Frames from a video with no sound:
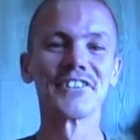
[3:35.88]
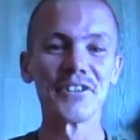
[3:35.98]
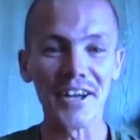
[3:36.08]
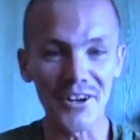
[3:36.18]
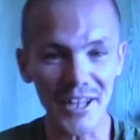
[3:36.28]

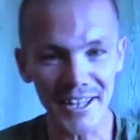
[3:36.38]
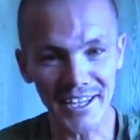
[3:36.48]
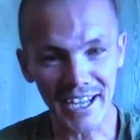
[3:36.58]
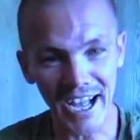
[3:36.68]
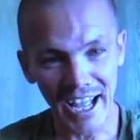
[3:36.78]
dude, I,
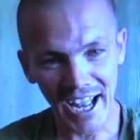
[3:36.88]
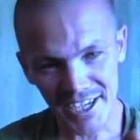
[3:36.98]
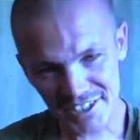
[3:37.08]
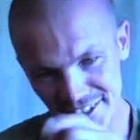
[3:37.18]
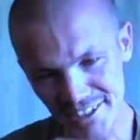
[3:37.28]
like I
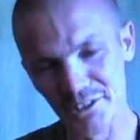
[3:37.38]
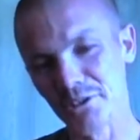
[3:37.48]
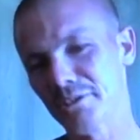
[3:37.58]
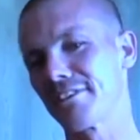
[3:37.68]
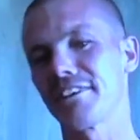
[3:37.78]
actually
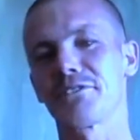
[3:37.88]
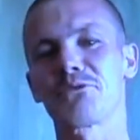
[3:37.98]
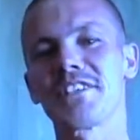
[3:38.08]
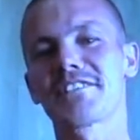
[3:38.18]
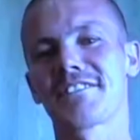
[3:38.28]
looked at
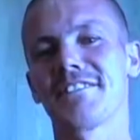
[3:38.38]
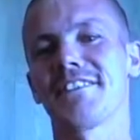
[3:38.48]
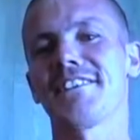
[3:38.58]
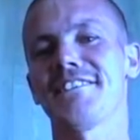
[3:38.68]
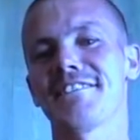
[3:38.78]
it
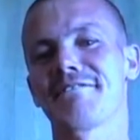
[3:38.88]
recently.